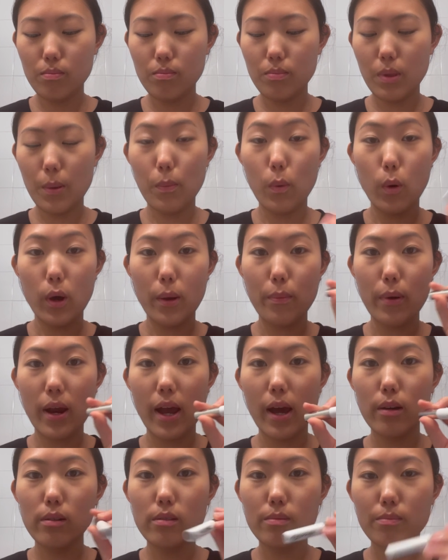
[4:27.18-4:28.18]
the Boy
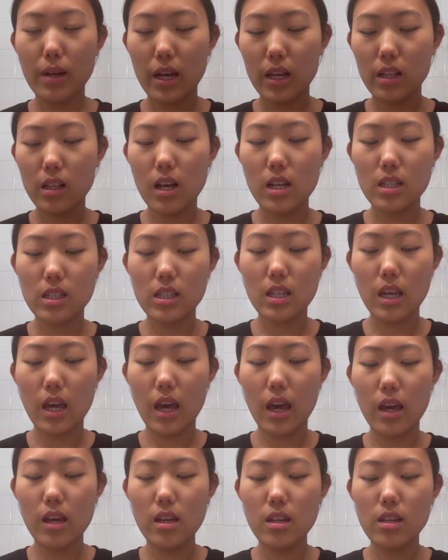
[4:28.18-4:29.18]
Brow by
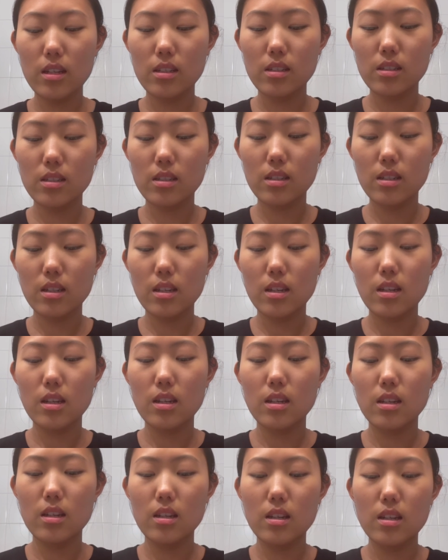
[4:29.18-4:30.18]
Glossier
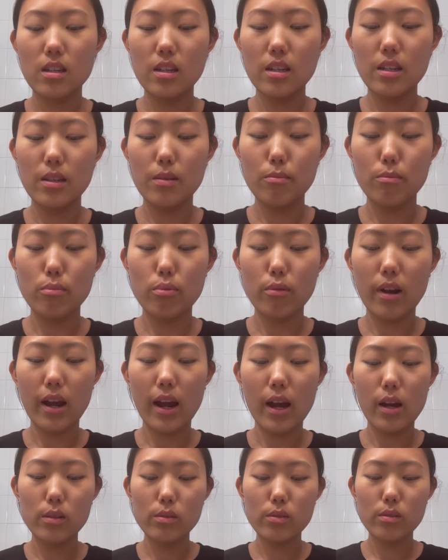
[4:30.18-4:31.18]
in
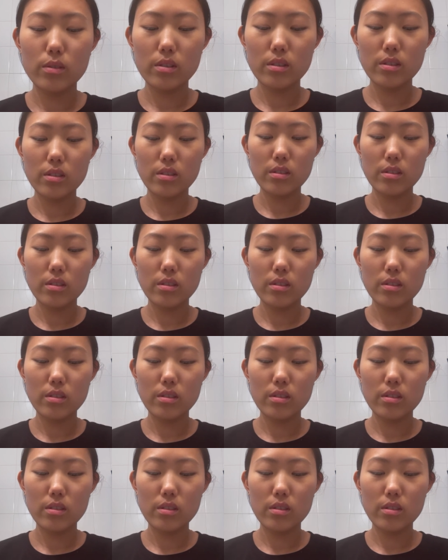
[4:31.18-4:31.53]
brown.